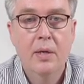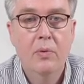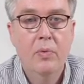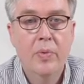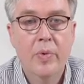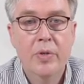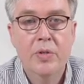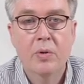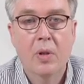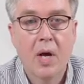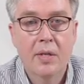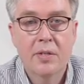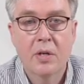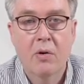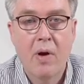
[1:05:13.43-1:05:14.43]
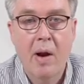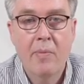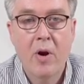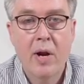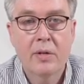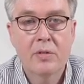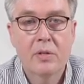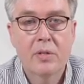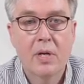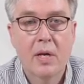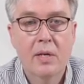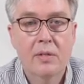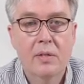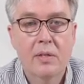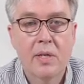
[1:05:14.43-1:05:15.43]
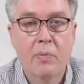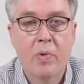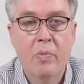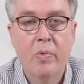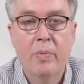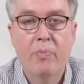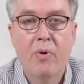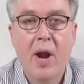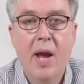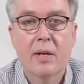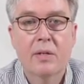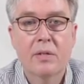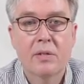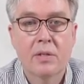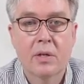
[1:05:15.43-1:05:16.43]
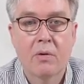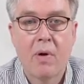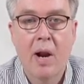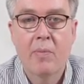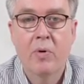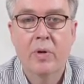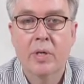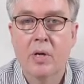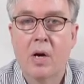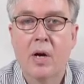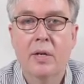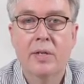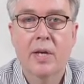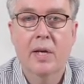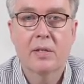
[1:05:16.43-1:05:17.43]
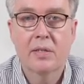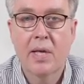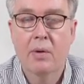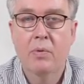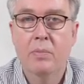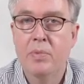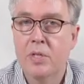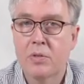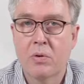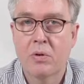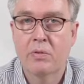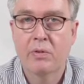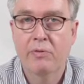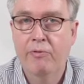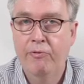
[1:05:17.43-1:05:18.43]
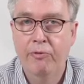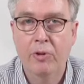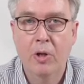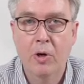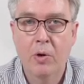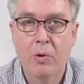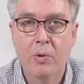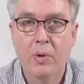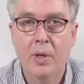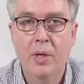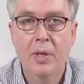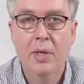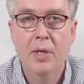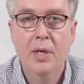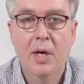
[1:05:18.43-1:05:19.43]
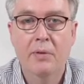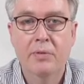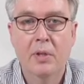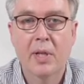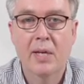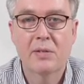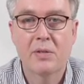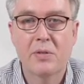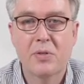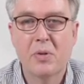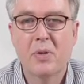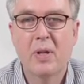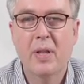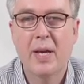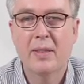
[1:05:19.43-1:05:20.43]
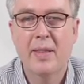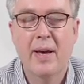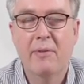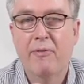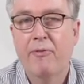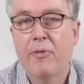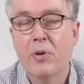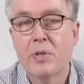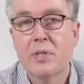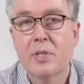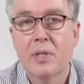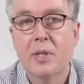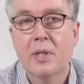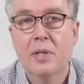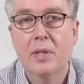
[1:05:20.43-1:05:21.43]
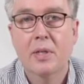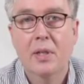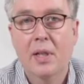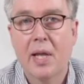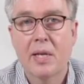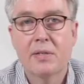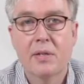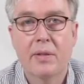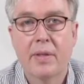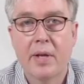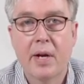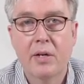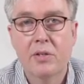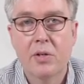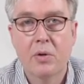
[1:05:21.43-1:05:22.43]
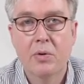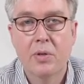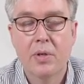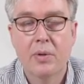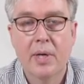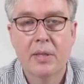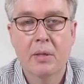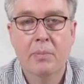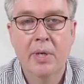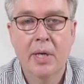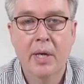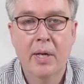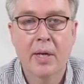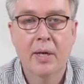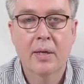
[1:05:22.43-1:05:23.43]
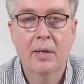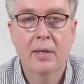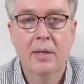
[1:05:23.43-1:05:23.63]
We would do lots of grammar exercises and we would practice the grammar in context. That would be sort of the flow of the lesson, sort of like that first lesson that I showed you at the beginning.